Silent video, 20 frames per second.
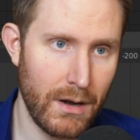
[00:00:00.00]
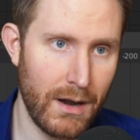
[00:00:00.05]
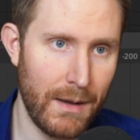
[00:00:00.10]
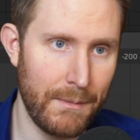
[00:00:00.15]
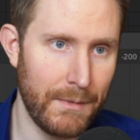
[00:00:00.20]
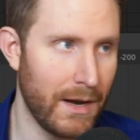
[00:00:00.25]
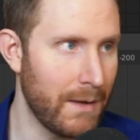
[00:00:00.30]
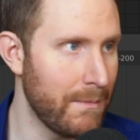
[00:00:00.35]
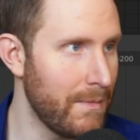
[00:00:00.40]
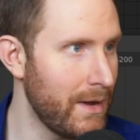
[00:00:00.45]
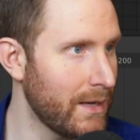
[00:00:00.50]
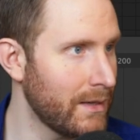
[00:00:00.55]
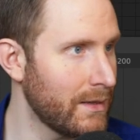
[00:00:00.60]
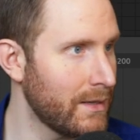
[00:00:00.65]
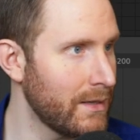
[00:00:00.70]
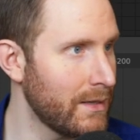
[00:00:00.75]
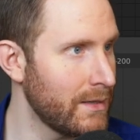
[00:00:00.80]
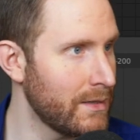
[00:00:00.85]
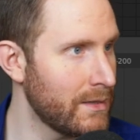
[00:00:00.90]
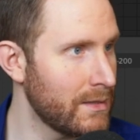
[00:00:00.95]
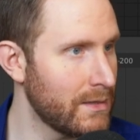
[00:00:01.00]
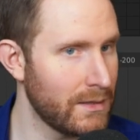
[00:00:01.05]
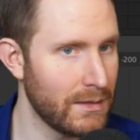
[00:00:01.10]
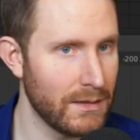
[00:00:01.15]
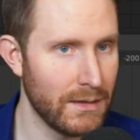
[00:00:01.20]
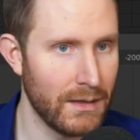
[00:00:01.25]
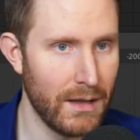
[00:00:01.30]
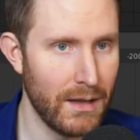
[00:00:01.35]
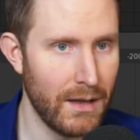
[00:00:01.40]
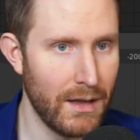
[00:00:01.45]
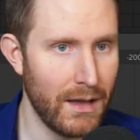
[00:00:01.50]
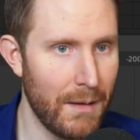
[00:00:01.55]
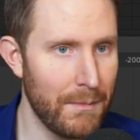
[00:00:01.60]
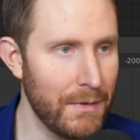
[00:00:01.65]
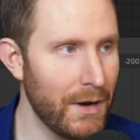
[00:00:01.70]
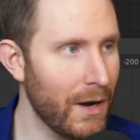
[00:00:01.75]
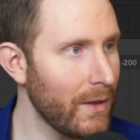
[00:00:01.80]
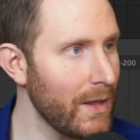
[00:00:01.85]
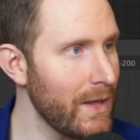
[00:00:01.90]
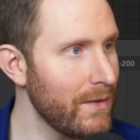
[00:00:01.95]
I'm going to make this, I'm
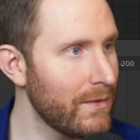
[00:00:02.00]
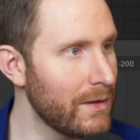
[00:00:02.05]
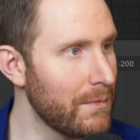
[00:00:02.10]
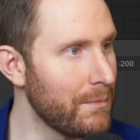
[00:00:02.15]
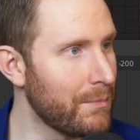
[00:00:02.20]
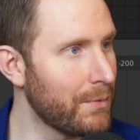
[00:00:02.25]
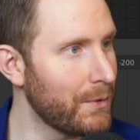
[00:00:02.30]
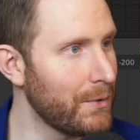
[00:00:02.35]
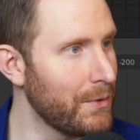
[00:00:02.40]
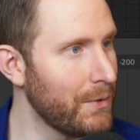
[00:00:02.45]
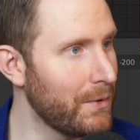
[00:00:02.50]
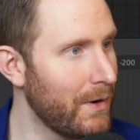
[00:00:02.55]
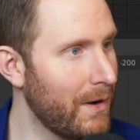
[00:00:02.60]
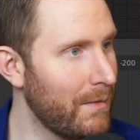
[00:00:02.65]
going to leave it blue.